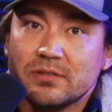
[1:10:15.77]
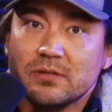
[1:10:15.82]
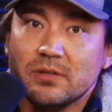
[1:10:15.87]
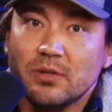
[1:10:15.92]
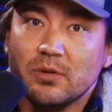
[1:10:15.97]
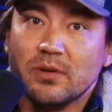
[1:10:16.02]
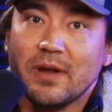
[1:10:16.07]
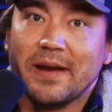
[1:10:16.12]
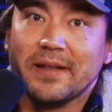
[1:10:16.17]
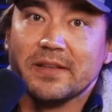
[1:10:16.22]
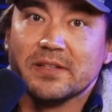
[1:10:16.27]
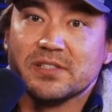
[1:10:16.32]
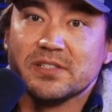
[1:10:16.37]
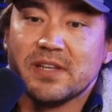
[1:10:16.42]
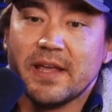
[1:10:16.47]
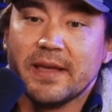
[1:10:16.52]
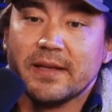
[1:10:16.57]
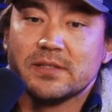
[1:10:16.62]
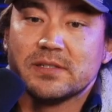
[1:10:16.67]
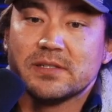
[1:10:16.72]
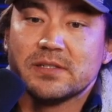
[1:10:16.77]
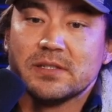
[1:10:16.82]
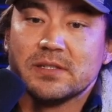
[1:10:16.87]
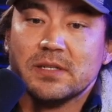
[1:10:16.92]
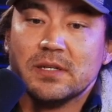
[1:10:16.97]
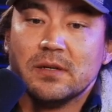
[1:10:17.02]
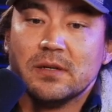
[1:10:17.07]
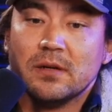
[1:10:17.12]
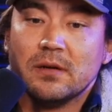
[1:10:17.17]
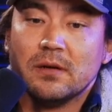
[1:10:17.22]
United States,
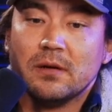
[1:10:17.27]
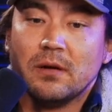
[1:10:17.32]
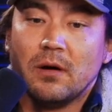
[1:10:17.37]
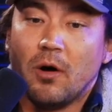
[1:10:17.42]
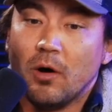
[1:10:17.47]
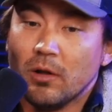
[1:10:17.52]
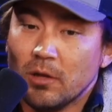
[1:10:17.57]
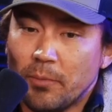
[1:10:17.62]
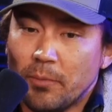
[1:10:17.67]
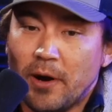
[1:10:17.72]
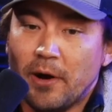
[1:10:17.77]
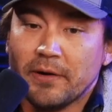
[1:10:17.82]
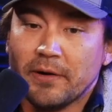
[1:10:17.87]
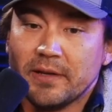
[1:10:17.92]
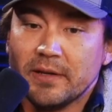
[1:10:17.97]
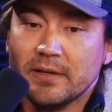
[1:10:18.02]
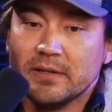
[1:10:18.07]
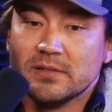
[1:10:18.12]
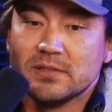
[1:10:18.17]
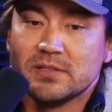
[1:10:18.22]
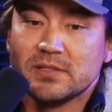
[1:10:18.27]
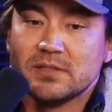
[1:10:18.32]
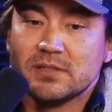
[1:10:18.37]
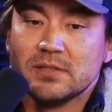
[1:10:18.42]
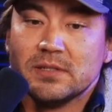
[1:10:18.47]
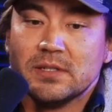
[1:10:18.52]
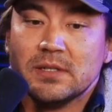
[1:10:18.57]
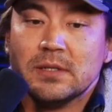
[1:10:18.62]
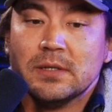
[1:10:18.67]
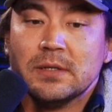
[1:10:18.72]
all Americans.
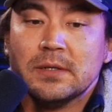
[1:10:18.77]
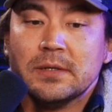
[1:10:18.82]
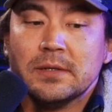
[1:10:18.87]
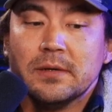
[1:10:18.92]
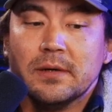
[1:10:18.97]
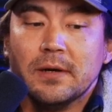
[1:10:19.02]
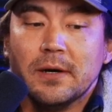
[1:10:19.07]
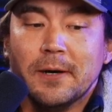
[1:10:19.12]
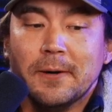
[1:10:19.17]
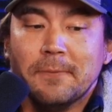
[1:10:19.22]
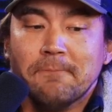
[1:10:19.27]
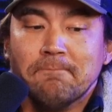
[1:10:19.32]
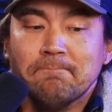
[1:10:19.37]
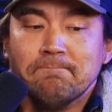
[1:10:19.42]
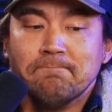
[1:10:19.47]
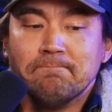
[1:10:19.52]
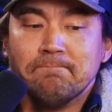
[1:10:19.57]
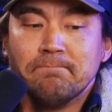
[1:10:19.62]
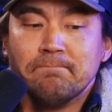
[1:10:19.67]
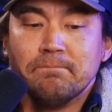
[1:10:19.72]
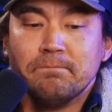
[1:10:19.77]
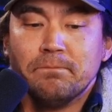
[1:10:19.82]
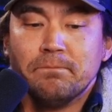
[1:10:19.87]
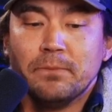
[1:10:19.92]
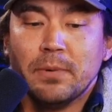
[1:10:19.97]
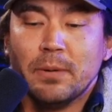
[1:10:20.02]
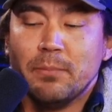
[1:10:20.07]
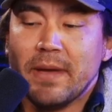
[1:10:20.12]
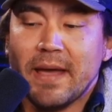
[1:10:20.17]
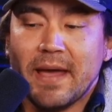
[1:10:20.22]

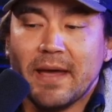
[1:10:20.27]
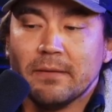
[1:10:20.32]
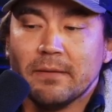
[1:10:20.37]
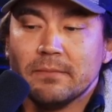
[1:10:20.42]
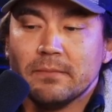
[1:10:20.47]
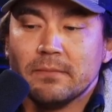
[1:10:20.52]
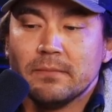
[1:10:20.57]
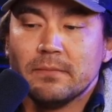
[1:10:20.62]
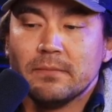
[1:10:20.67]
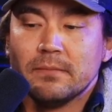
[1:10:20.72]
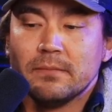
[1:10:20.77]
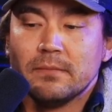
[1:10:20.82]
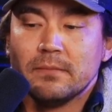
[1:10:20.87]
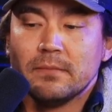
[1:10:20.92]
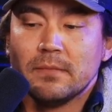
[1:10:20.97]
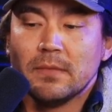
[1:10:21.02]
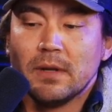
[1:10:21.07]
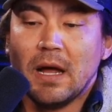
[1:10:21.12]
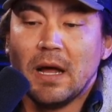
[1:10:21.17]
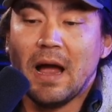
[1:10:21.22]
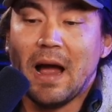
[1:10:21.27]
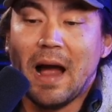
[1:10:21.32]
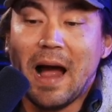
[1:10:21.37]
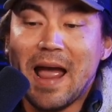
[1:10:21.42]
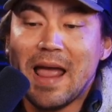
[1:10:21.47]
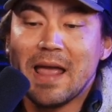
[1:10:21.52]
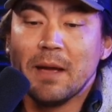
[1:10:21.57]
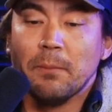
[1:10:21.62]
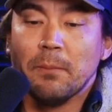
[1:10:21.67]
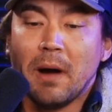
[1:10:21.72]
But man, I
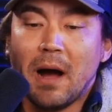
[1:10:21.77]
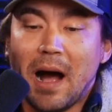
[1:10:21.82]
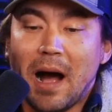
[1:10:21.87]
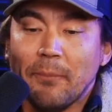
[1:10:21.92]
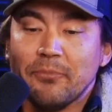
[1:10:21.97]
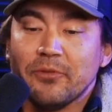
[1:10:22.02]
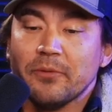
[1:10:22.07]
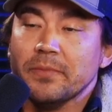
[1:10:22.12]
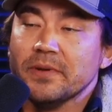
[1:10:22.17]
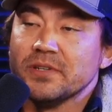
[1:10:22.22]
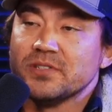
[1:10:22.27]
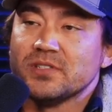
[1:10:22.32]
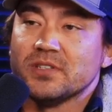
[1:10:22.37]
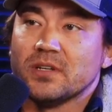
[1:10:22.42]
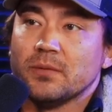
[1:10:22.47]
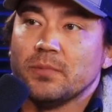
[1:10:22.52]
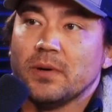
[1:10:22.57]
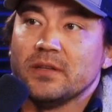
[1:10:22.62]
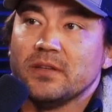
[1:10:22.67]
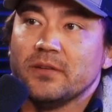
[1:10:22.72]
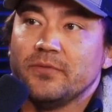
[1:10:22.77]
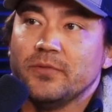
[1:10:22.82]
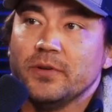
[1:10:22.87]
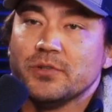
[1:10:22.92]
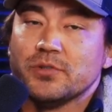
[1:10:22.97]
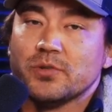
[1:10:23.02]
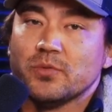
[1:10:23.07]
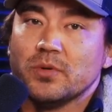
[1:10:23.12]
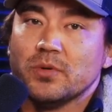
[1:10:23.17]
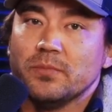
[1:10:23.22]
am optimistic about the
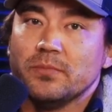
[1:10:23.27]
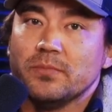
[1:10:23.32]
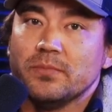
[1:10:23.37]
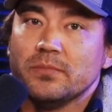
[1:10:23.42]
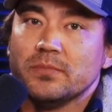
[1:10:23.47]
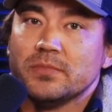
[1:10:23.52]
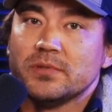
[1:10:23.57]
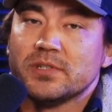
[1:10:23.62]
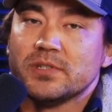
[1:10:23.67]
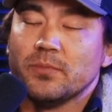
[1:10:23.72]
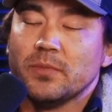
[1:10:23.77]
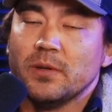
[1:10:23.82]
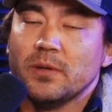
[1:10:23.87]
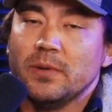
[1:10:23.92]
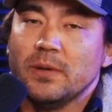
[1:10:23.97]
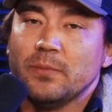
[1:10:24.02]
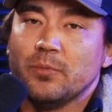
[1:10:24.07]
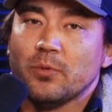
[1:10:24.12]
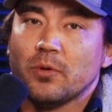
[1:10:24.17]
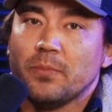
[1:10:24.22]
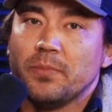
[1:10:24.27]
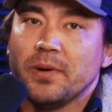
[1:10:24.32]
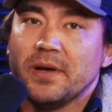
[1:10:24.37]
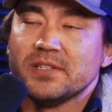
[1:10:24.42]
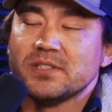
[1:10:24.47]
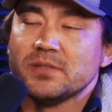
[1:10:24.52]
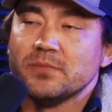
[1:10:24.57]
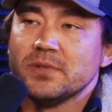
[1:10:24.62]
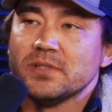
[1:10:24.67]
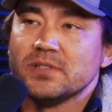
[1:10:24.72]
future when so many people are
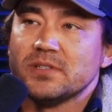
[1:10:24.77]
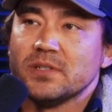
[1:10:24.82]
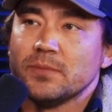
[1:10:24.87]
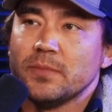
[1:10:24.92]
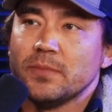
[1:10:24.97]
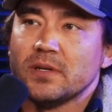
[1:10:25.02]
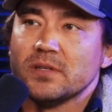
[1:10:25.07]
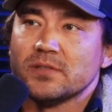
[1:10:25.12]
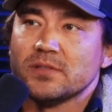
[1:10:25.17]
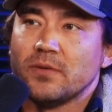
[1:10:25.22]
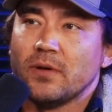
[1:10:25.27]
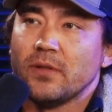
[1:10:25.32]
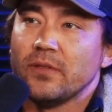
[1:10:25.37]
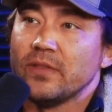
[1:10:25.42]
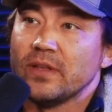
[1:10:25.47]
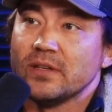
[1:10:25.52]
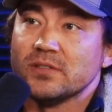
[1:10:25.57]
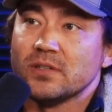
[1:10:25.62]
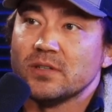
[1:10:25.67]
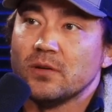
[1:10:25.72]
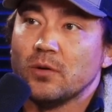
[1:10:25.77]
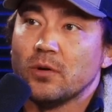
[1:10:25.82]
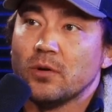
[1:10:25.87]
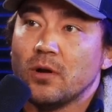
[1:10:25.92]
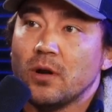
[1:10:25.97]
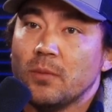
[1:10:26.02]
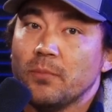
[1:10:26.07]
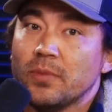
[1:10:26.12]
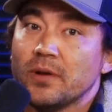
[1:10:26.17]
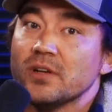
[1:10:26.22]
pessimistic because of all the things that are going
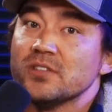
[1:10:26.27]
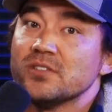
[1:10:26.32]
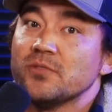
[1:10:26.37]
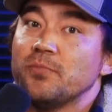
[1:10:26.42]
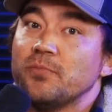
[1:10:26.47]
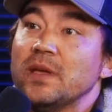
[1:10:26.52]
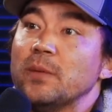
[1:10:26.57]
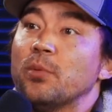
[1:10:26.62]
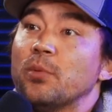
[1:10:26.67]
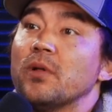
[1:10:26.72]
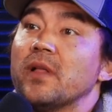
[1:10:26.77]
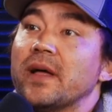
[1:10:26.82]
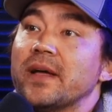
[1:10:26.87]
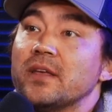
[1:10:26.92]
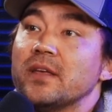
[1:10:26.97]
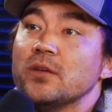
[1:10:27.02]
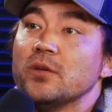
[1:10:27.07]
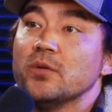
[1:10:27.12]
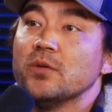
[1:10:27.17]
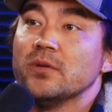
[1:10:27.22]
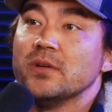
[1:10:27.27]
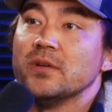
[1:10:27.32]
on because of people like you.